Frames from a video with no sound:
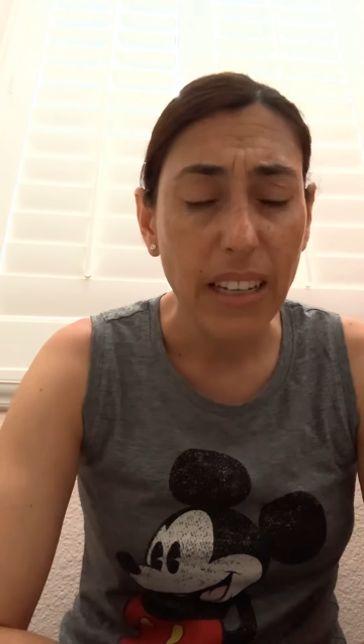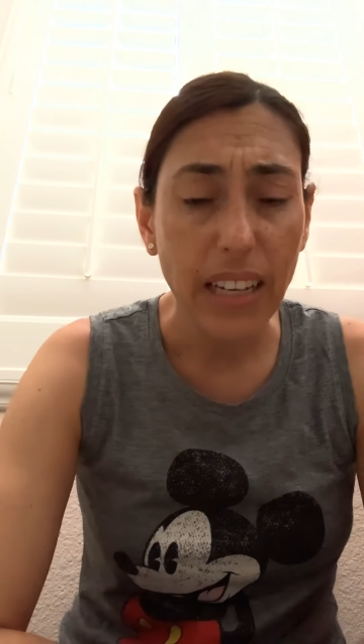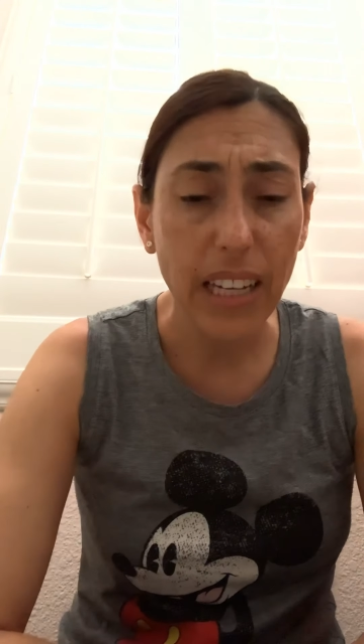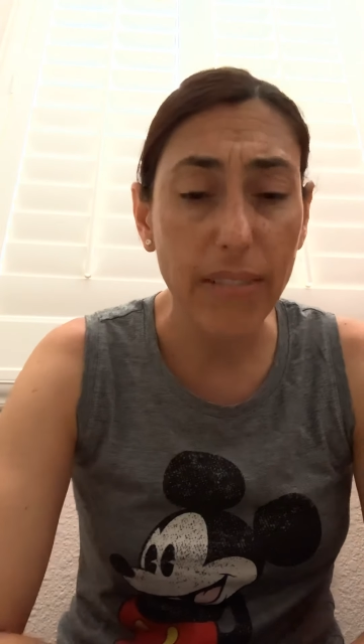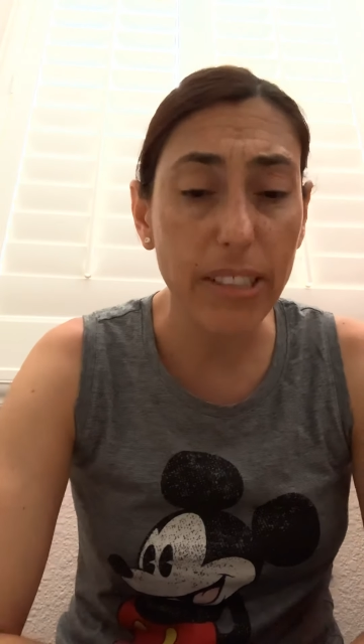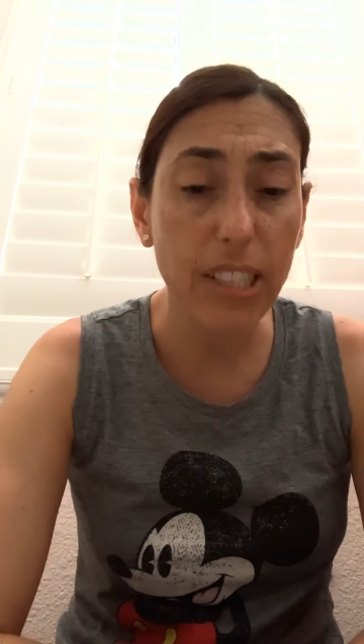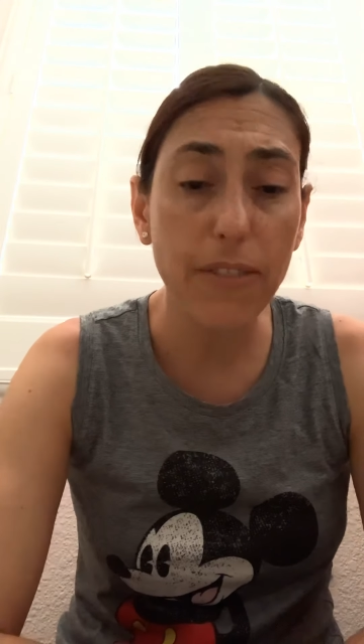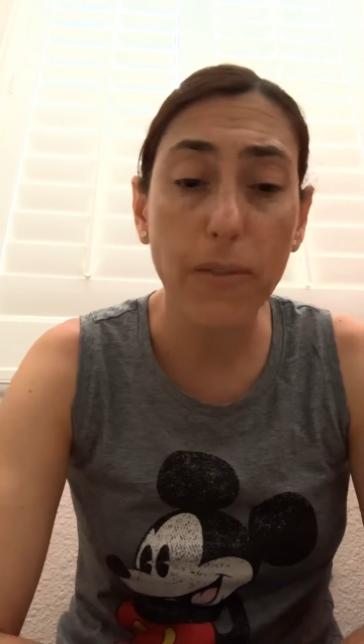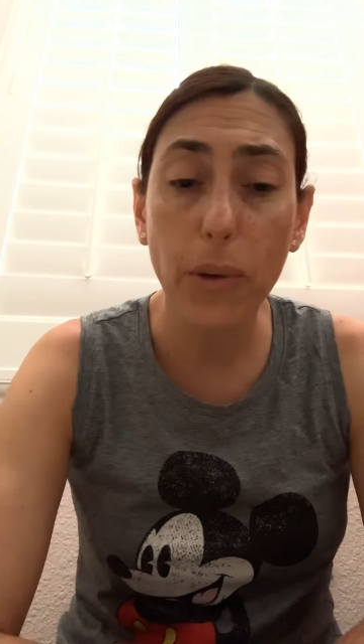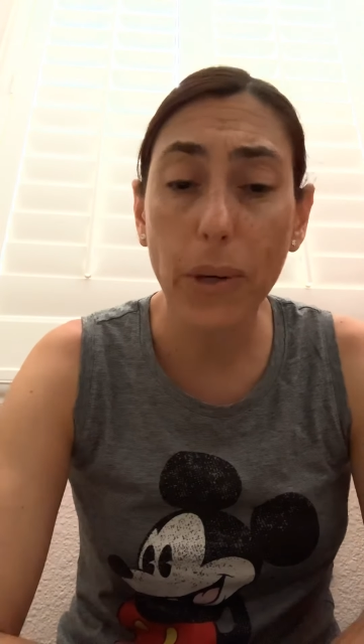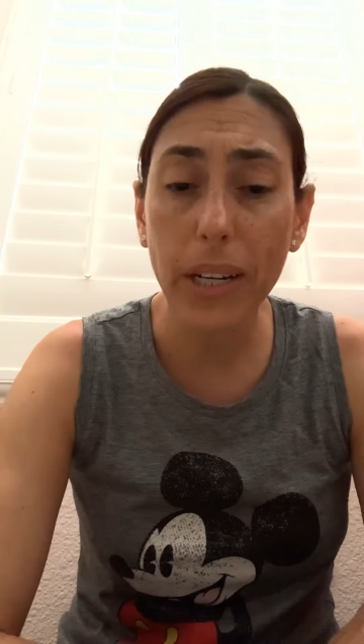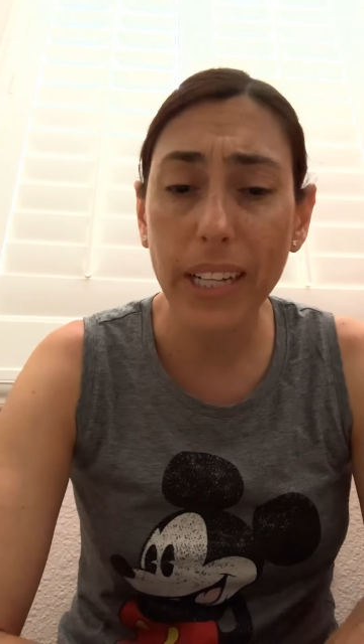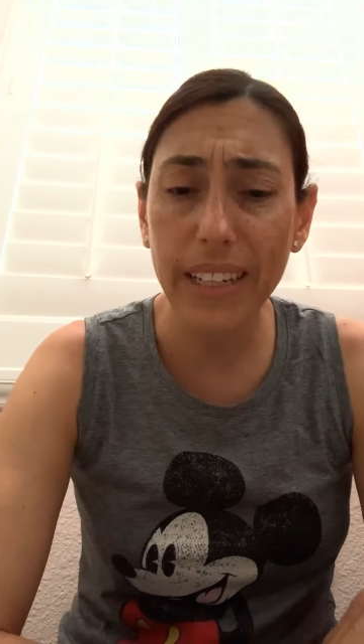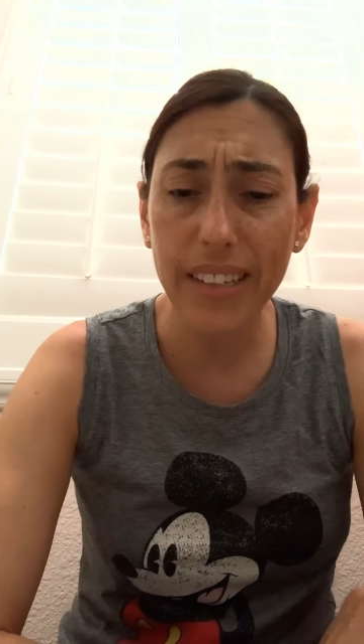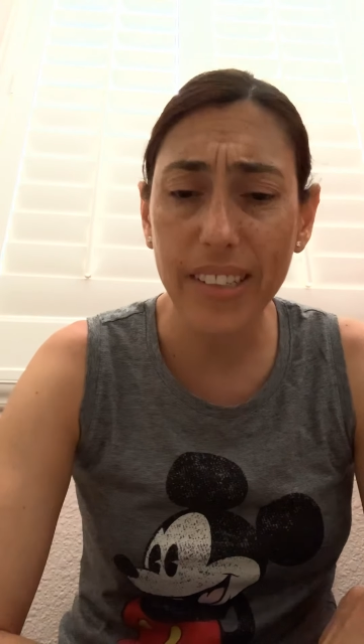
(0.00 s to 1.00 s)
He was
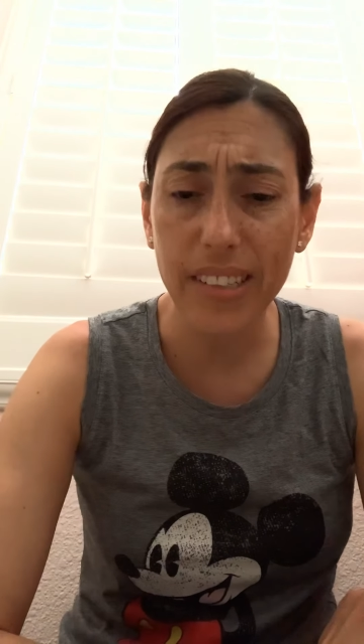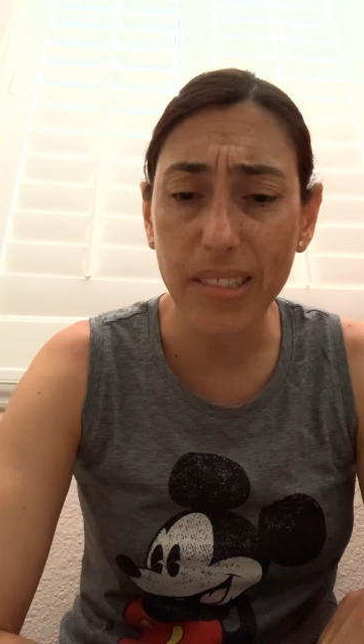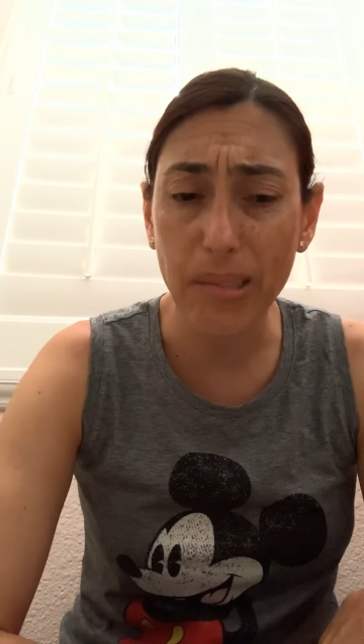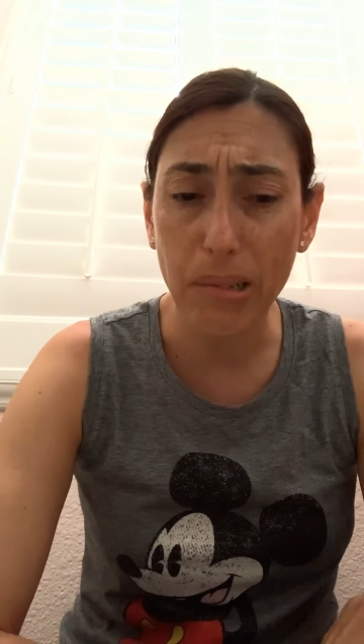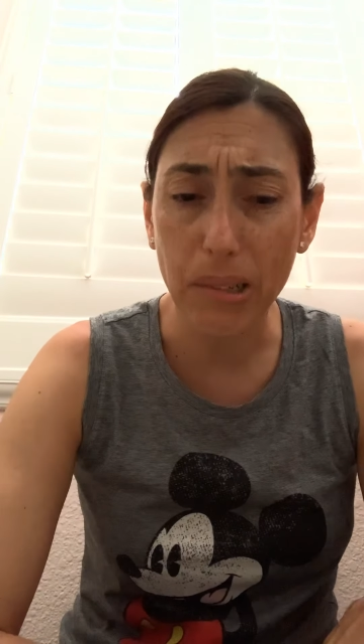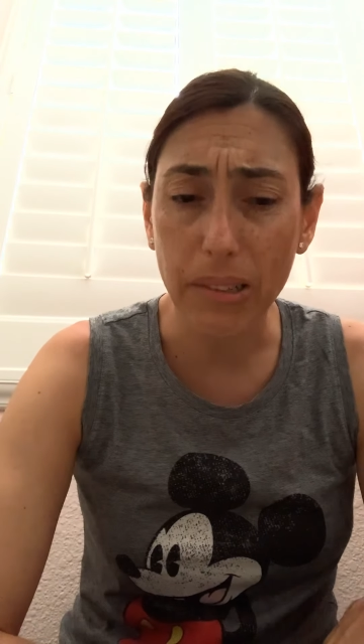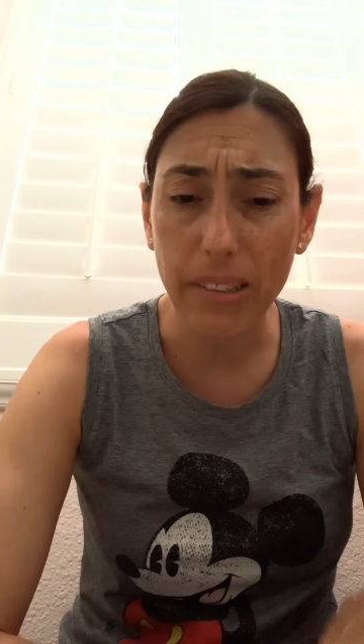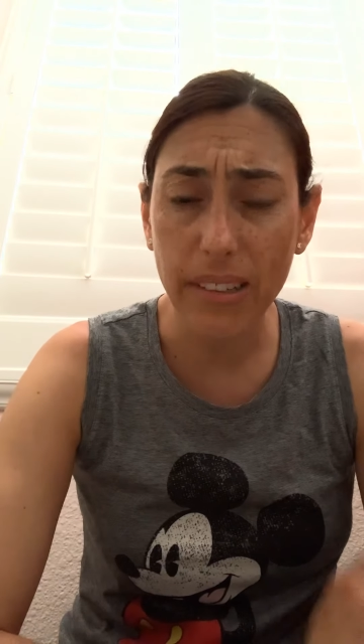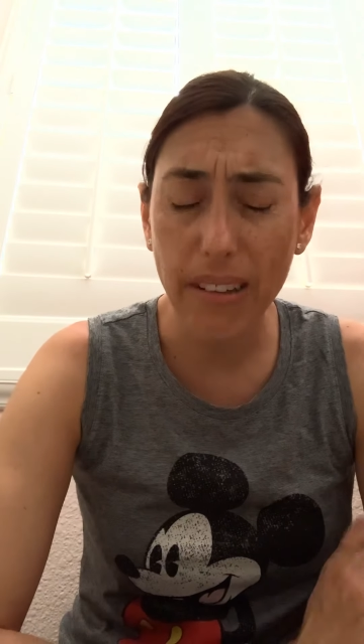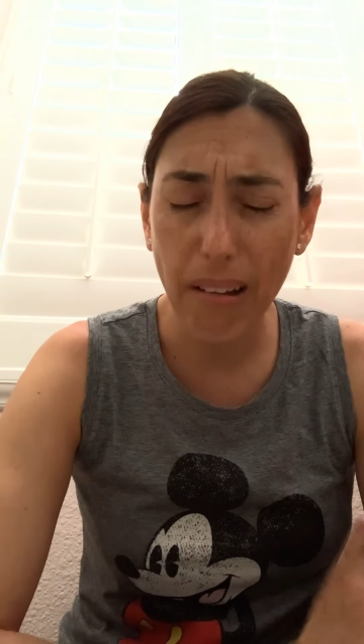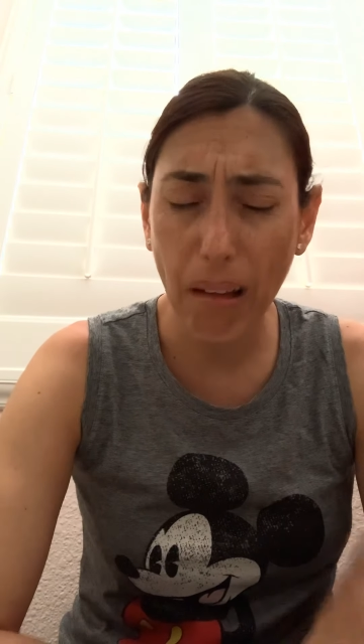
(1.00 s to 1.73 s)
40 years old.